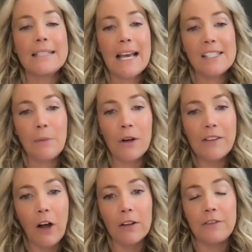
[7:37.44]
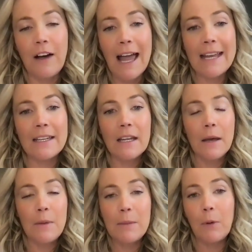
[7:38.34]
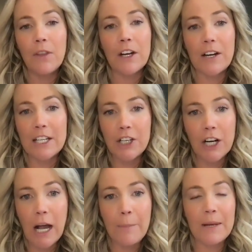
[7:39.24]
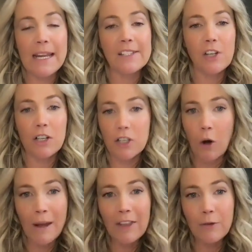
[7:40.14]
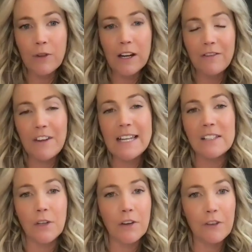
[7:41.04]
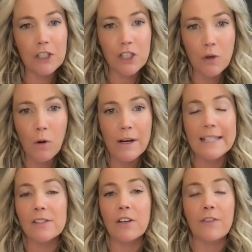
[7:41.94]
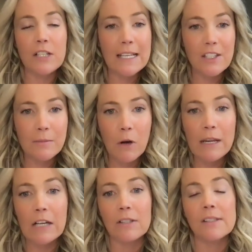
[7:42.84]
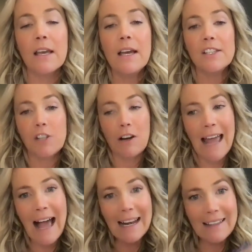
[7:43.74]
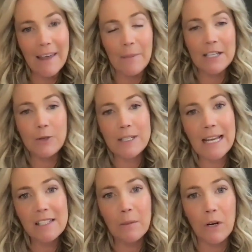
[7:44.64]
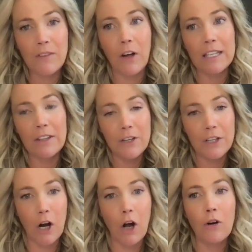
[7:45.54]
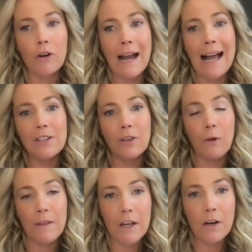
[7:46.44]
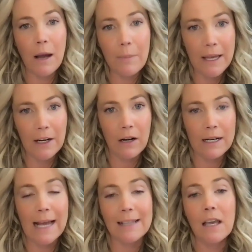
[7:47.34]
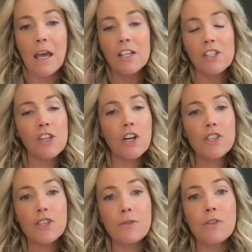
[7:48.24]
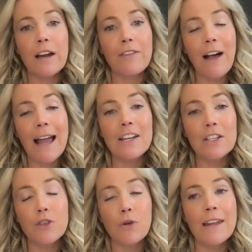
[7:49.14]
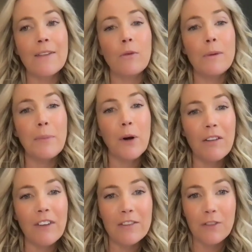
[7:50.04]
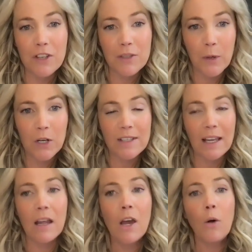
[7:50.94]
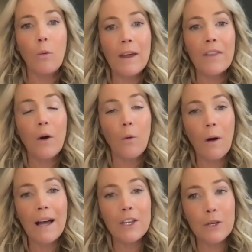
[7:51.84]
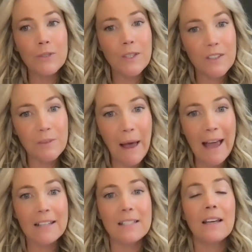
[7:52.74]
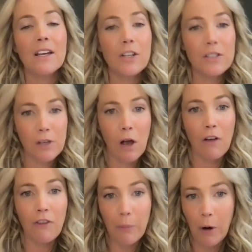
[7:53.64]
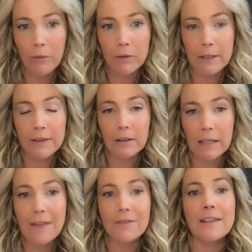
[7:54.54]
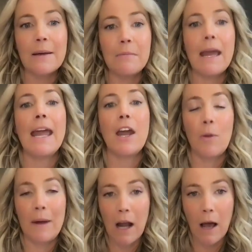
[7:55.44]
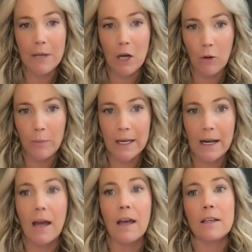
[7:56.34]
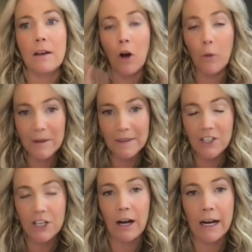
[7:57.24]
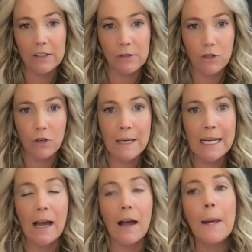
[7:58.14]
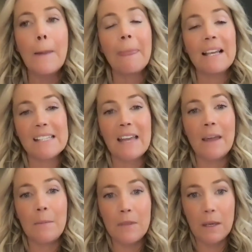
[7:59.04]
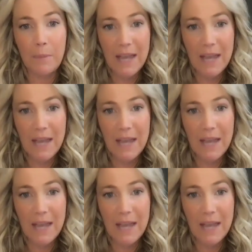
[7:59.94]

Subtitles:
testimony vault, find people that are in your company, start going through their feeds, look for stories, look for testimonials, start adding them into a testimony vault, either your own or add to the one that your upline already has. Search through there, find a story that would be perfect for this person with what you suspect could solve a problem in their life that they may or may not be openly sharing on social media. Send them the